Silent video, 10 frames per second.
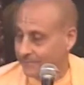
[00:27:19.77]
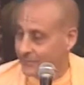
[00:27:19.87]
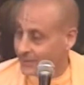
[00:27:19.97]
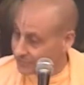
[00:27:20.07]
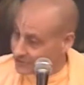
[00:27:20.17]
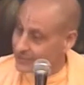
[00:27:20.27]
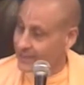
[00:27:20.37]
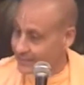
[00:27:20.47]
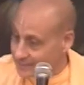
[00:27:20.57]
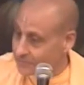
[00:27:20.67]
And he was
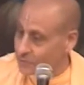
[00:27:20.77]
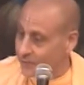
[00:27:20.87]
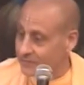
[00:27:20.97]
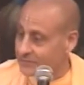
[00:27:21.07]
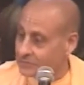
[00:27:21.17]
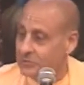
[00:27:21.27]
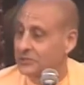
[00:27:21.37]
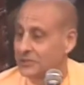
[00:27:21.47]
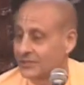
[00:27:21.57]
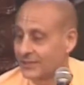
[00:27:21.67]
taking them away from
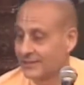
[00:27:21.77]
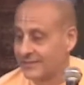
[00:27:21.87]
Krishna.